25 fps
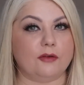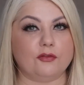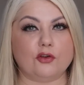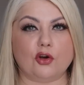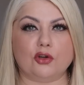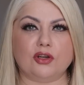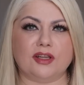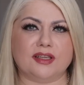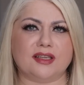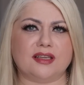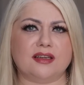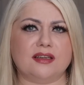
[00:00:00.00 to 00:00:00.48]
I've
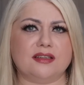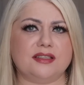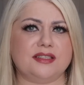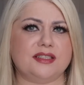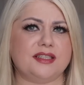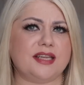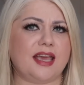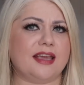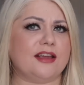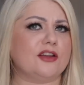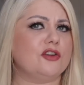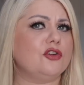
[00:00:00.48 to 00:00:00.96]
got like a
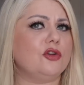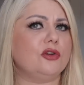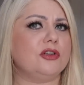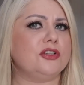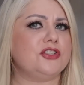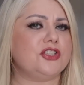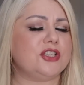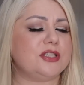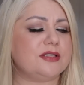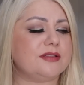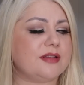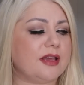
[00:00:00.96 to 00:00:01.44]

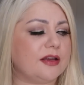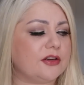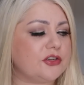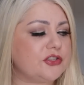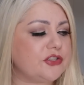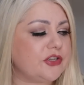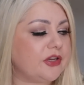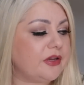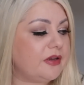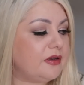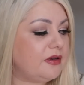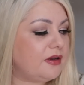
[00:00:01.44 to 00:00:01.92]
technology
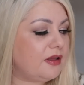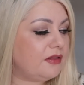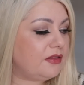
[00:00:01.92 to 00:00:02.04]
section,